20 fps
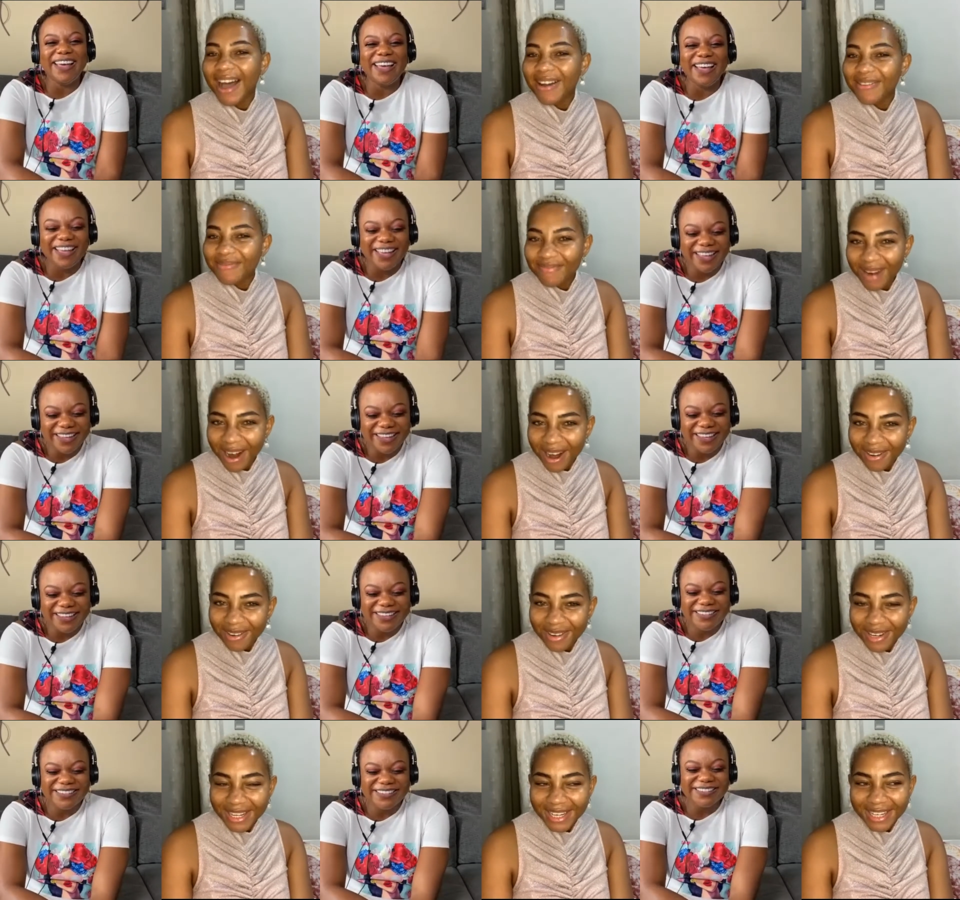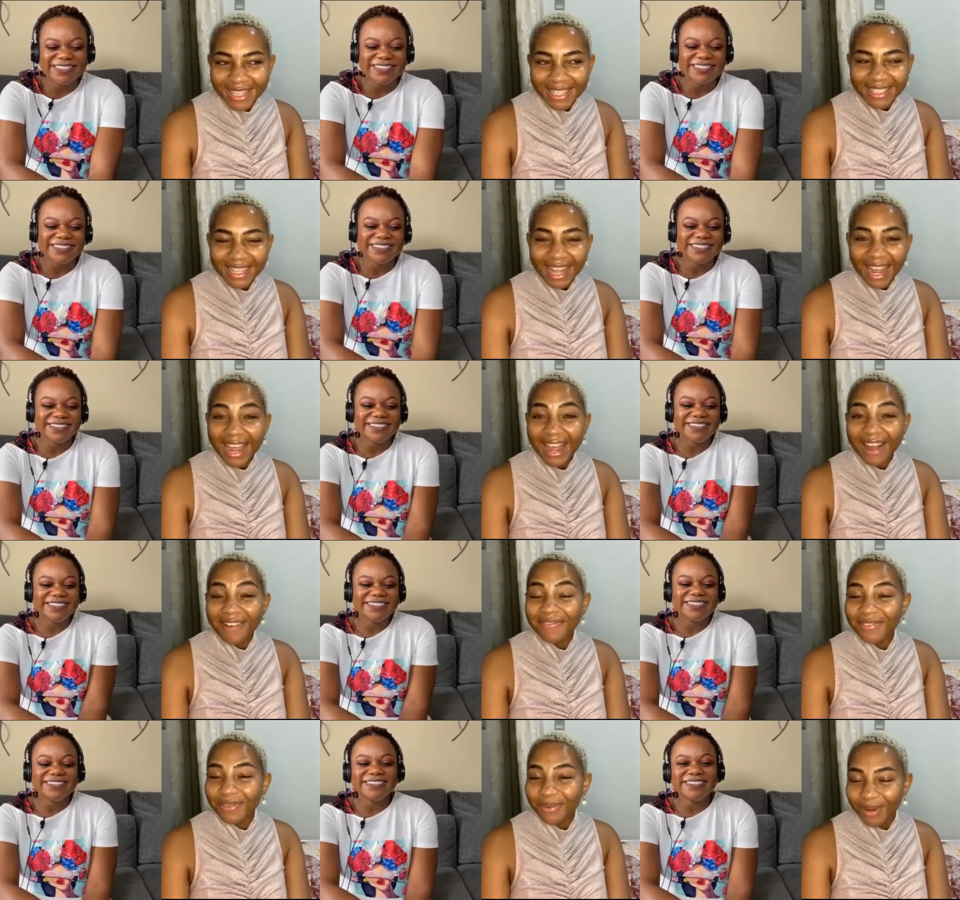Speaker 1: I'm married. I have
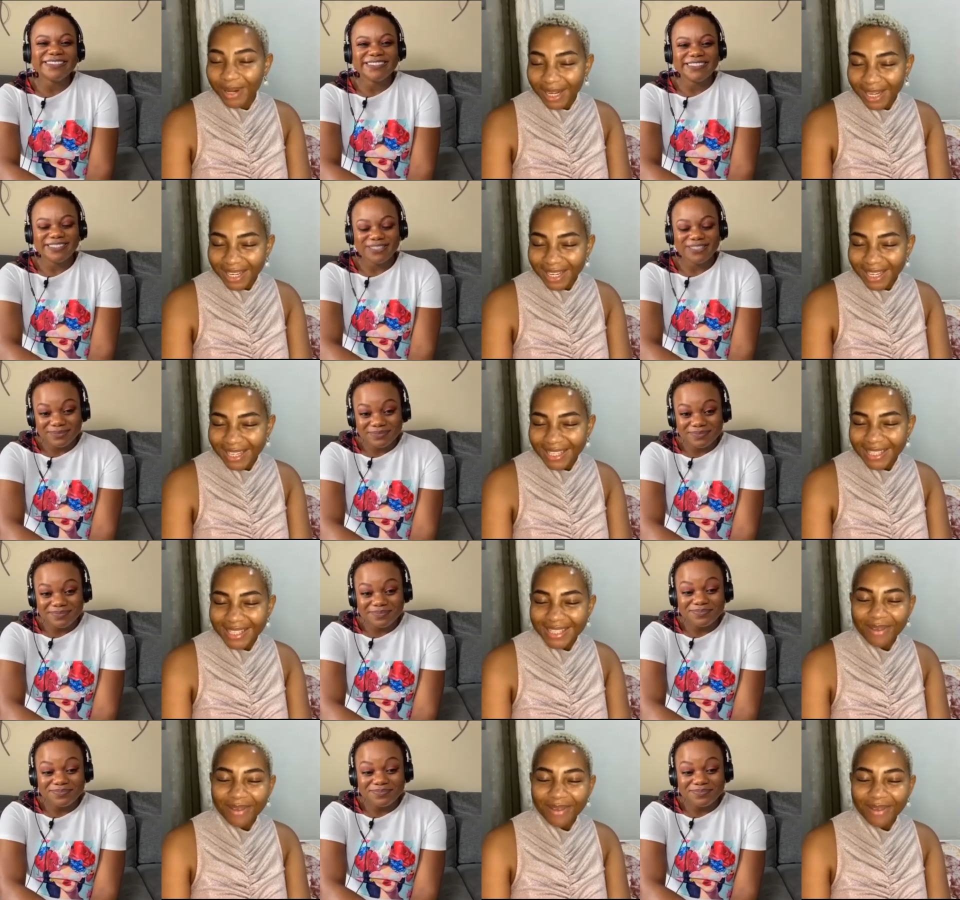three kids.